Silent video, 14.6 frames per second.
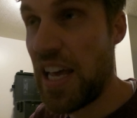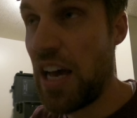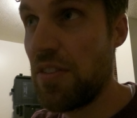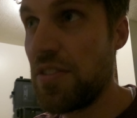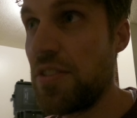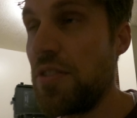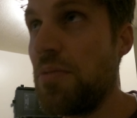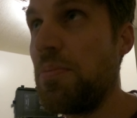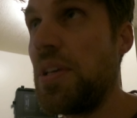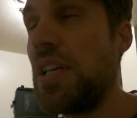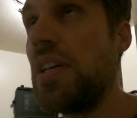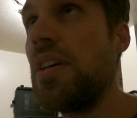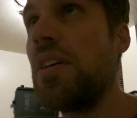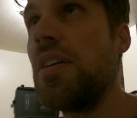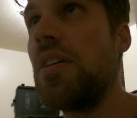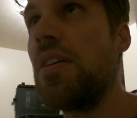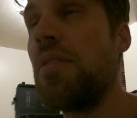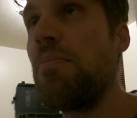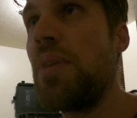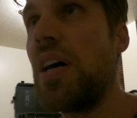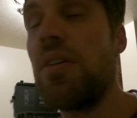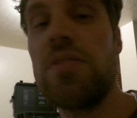out to be
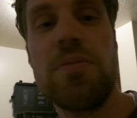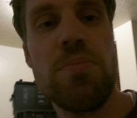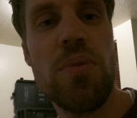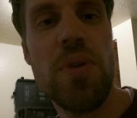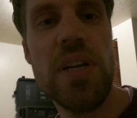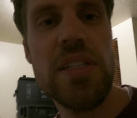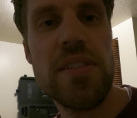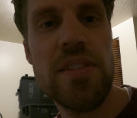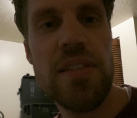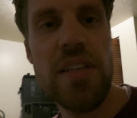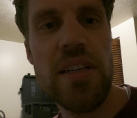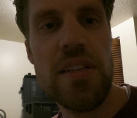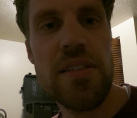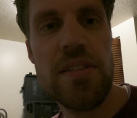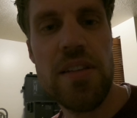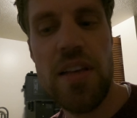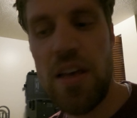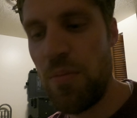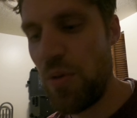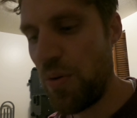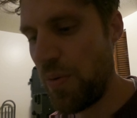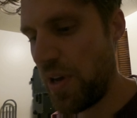about 0.6
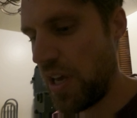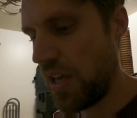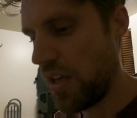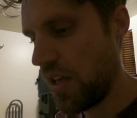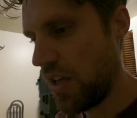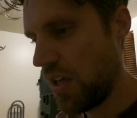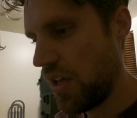MOA.